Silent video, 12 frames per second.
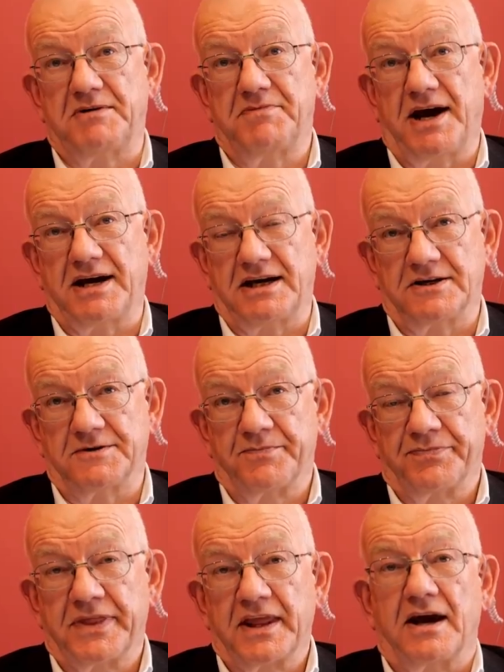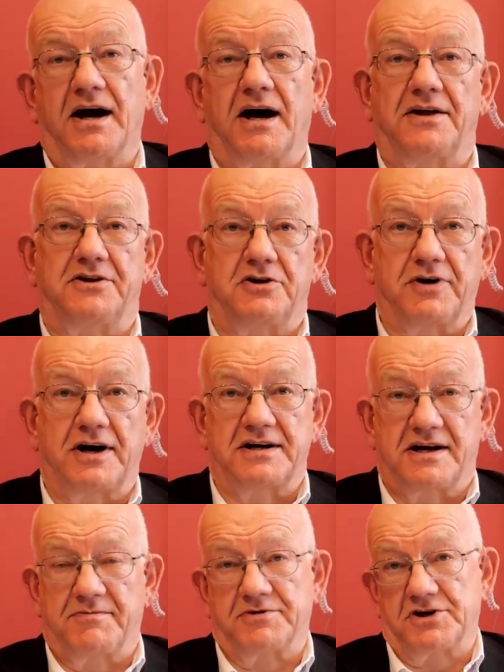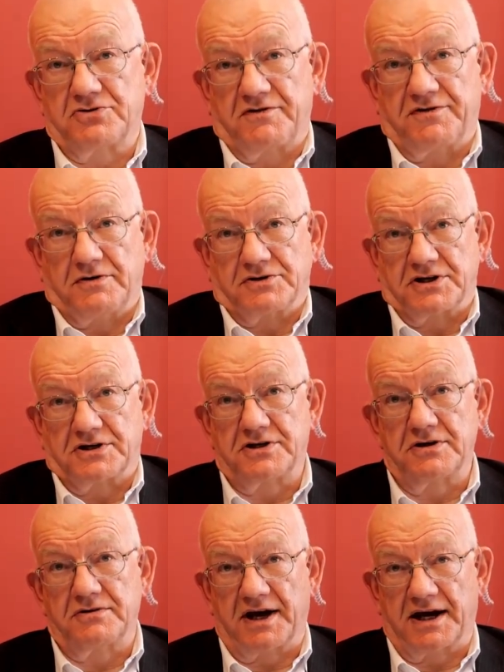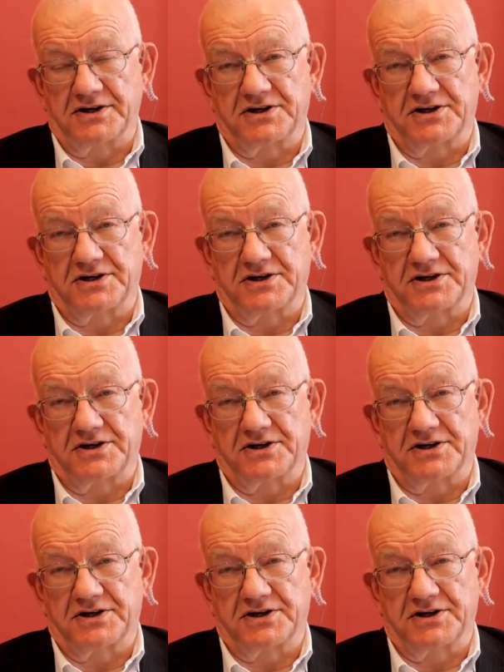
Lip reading: made. And the Ukrainian government is refusing to do that.